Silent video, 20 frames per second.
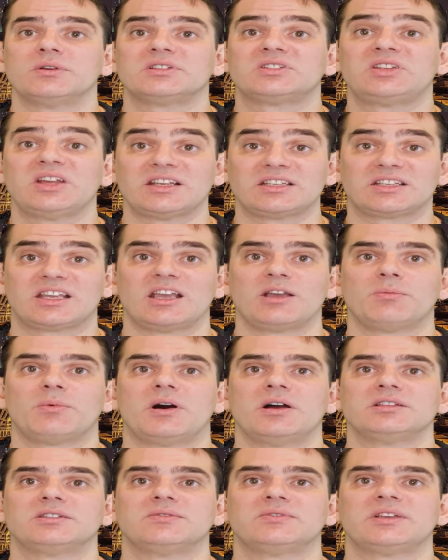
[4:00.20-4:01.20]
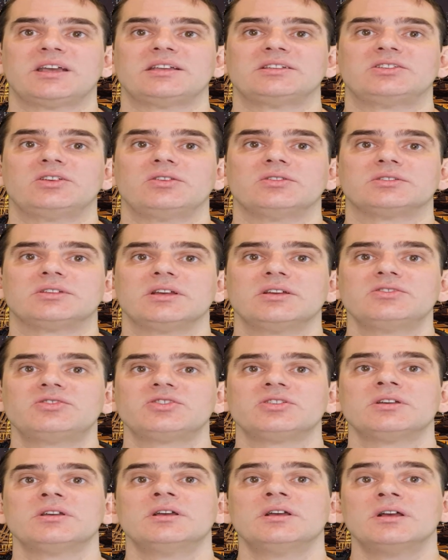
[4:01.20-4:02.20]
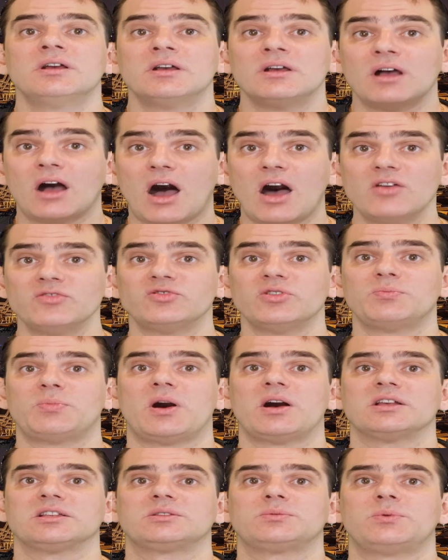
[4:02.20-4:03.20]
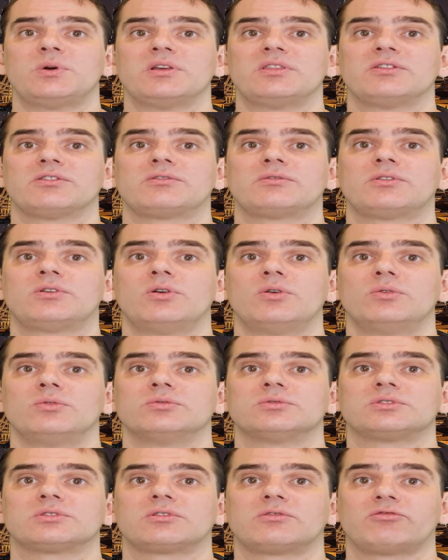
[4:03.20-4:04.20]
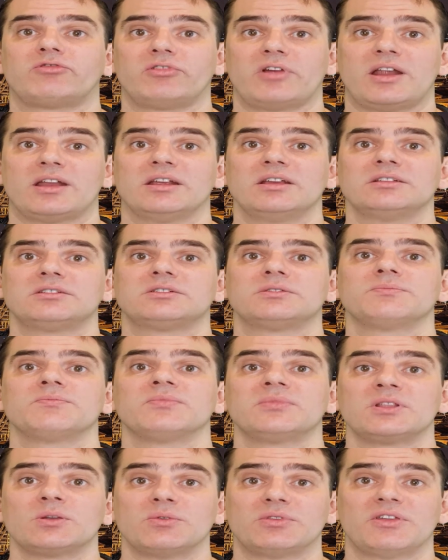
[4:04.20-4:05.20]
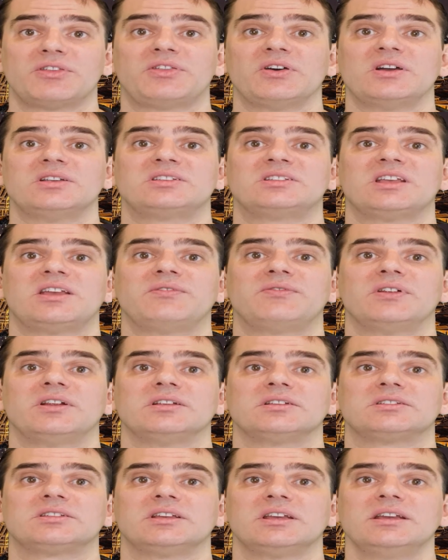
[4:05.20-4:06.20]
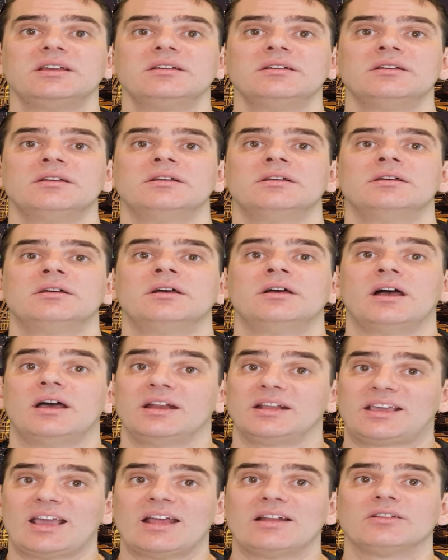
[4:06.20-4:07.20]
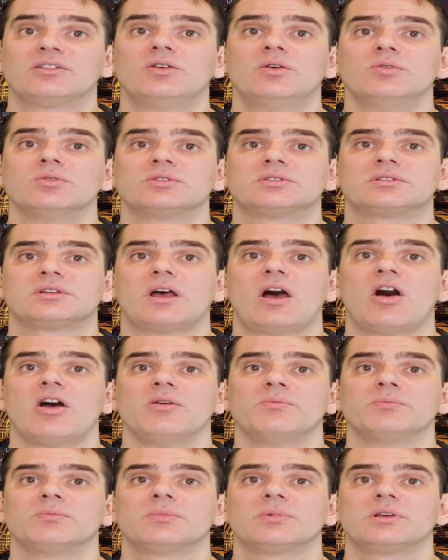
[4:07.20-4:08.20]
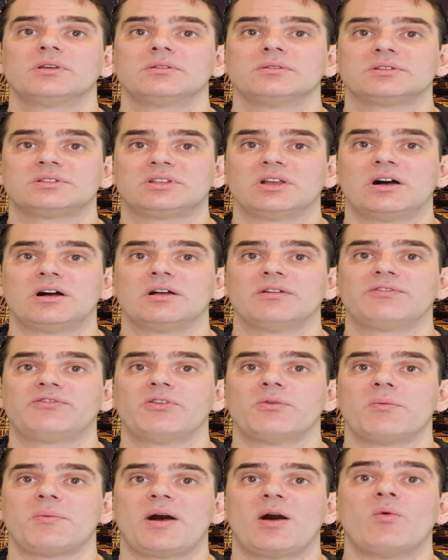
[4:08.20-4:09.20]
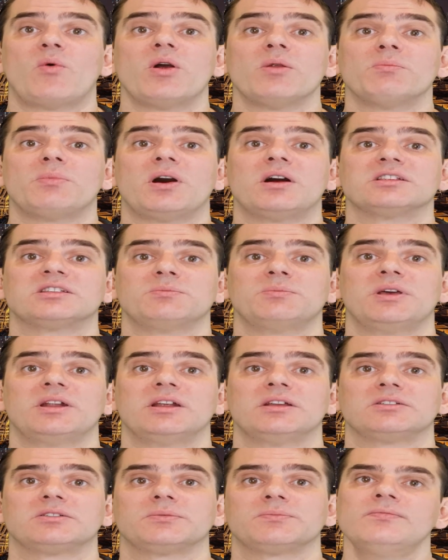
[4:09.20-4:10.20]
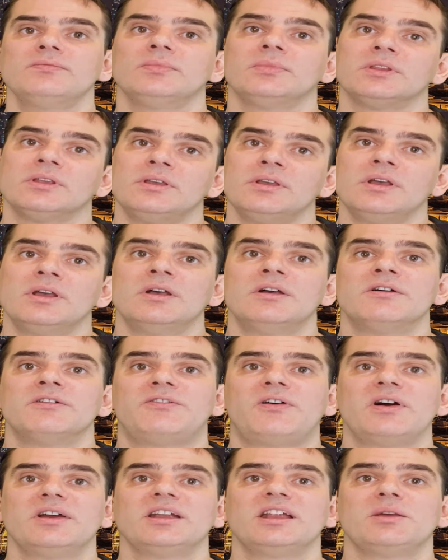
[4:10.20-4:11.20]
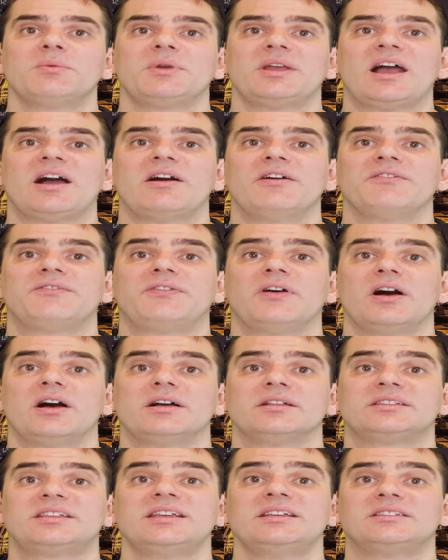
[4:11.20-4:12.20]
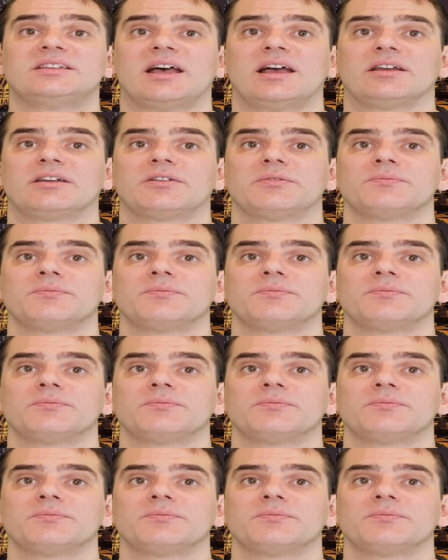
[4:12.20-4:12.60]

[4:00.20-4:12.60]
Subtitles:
6 gigabytes of data usage, 100 bahts worth of calls credit with a 30-day validity, and again calls home start from about 1 baht a minute. Finally, we have DTAC.